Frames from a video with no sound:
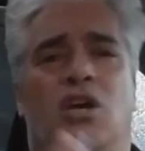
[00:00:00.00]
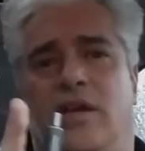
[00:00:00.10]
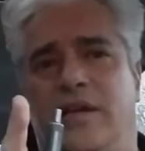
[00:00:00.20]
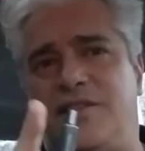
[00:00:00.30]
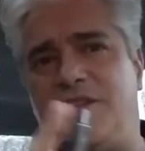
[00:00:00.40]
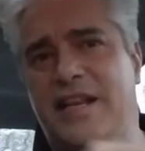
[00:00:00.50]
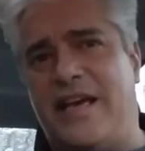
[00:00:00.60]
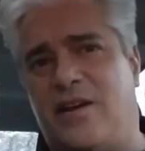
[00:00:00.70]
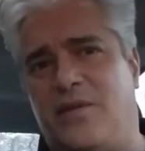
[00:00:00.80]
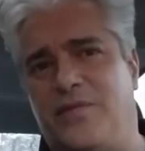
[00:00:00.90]
You see,
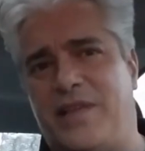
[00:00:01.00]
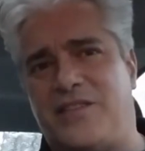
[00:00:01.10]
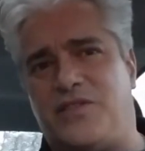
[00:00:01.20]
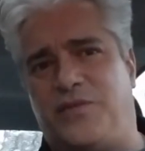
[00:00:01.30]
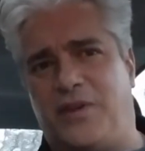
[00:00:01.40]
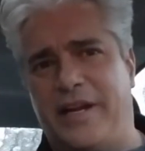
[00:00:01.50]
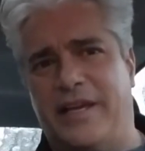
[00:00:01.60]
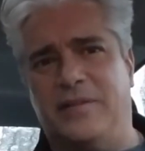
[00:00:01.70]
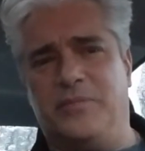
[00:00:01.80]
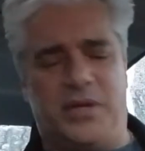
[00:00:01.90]
now that's
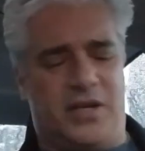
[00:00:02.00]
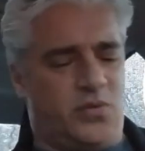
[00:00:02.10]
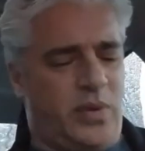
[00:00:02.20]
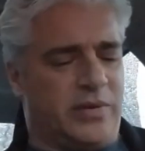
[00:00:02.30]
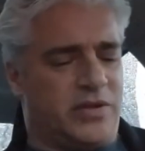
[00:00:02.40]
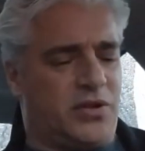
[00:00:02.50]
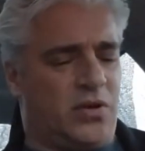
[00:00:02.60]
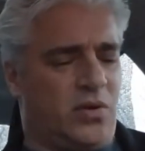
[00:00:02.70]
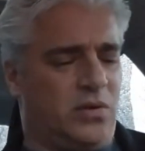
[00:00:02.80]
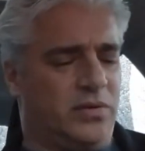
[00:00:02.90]
funny because we were
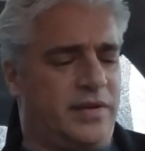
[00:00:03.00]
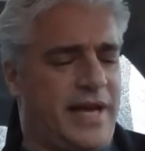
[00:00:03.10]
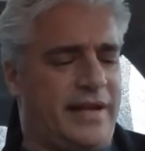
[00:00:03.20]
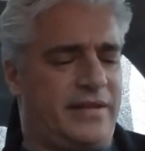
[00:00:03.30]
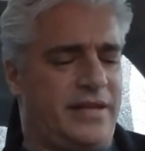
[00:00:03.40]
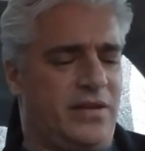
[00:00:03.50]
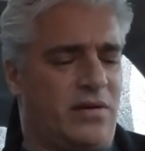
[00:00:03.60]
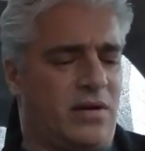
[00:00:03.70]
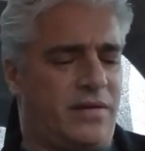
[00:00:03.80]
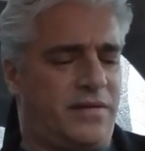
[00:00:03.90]
told that the
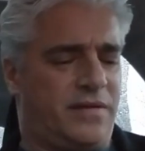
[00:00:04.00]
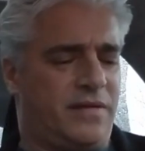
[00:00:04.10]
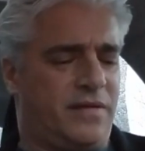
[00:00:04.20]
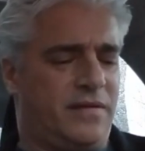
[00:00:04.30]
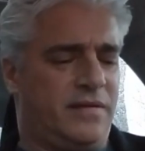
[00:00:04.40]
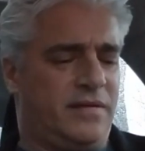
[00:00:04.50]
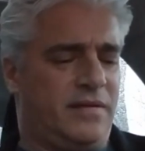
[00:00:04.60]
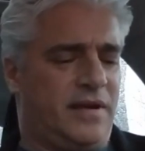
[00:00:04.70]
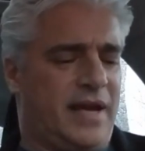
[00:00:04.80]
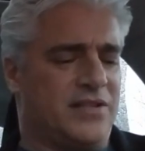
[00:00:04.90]
Earth
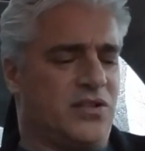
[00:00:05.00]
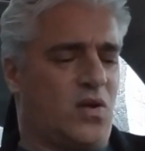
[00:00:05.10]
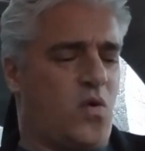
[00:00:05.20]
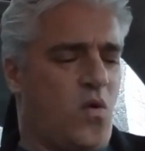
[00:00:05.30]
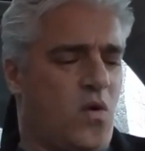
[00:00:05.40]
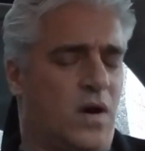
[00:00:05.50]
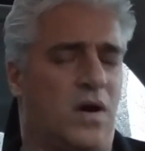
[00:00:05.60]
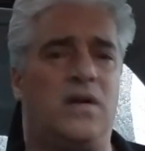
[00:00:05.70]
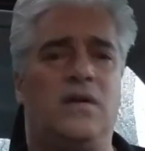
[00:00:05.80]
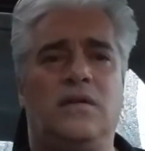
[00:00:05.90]
has a
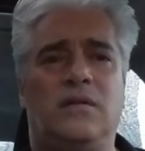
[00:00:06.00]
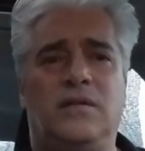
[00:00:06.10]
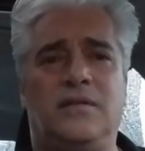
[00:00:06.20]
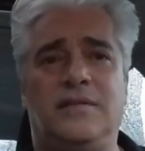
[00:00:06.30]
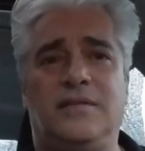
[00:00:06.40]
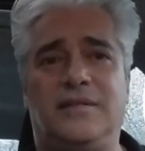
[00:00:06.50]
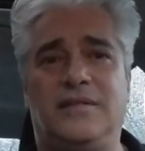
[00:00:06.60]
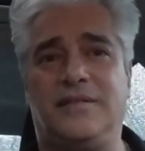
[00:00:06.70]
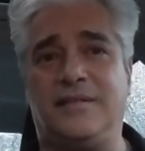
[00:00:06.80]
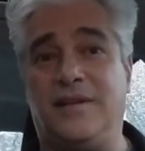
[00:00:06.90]
core
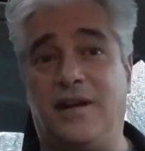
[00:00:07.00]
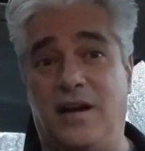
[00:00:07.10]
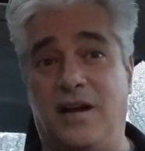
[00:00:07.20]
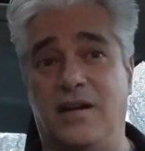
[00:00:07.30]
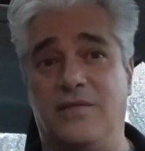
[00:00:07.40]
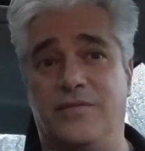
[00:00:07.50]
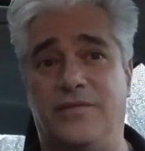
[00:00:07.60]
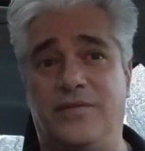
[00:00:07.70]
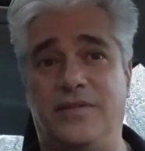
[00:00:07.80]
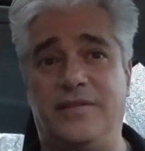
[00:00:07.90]
of
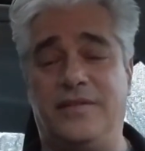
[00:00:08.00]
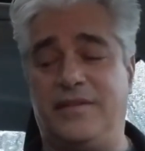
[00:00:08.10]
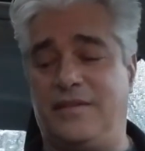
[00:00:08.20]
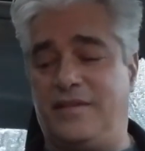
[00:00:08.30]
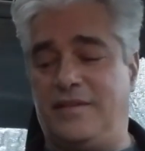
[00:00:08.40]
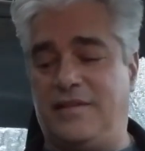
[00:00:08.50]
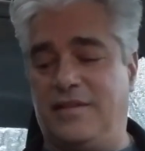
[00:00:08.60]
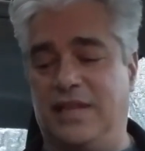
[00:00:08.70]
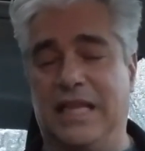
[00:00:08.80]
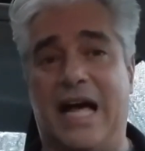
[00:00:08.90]

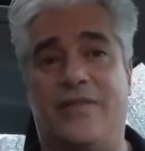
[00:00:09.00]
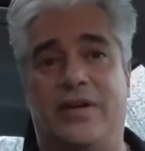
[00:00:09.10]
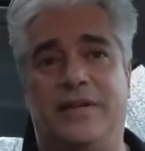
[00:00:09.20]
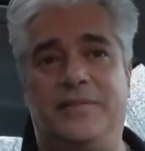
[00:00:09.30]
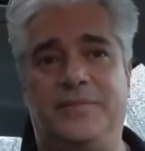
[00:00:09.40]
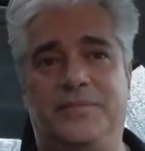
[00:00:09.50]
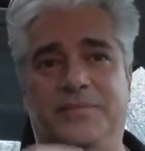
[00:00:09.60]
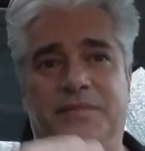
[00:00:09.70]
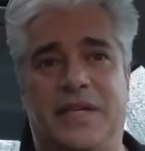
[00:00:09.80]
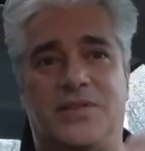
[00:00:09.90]
lava.
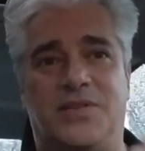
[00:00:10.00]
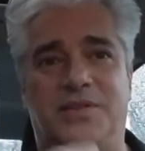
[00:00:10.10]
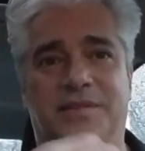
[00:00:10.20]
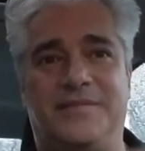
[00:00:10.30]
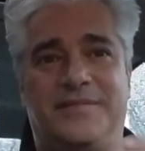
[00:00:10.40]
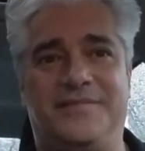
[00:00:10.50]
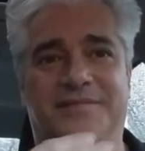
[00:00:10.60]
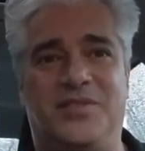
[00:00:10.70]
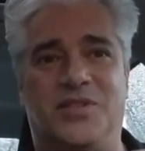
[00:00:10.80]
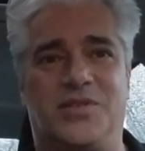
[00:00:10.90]
That's
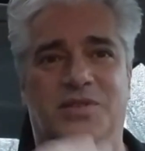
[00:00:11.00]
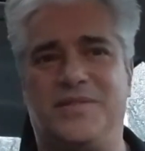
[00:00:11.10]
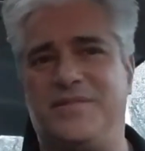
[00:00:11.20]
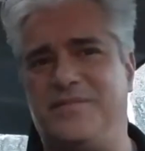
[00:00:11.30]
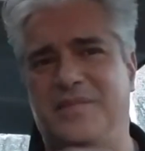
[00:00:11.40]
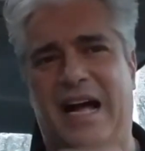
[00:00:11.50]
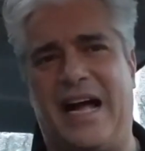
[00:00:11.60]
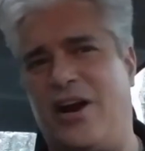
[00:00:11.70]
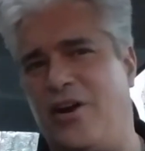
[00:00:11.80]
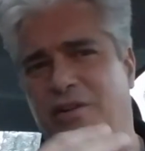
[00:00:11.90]
just
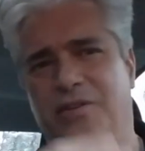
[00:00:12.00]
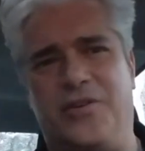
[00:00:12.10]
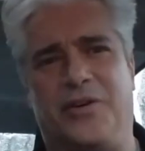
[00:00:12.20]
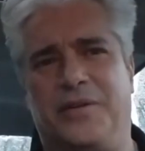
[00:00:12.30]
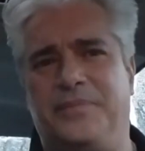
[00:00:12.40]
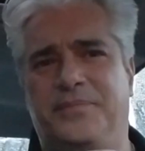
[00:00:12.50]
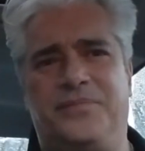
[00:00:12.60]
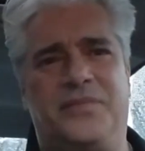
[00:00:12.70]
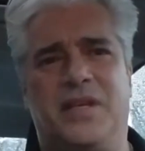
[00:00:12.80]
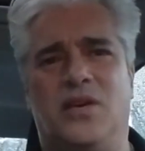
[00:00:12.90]
iron or
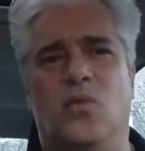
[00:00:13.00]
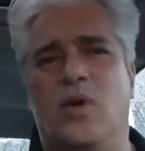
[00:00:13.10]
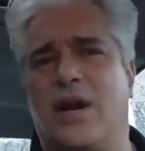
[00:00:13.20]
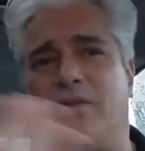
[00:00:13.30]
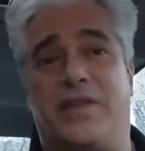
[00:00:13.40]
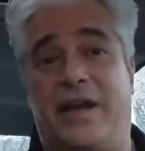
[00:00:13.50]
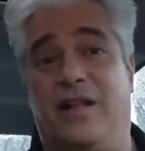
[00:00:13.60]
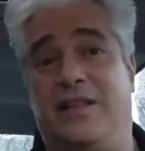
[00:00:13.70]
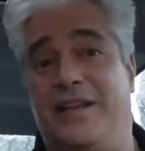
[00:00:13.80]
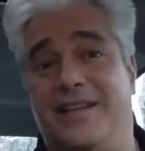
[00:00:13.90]
whatever the
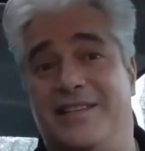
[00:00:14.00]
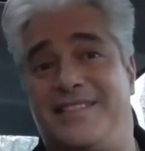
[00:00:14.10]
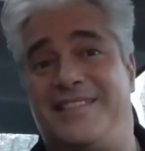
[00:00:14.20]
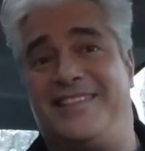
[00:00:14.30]
hell it is.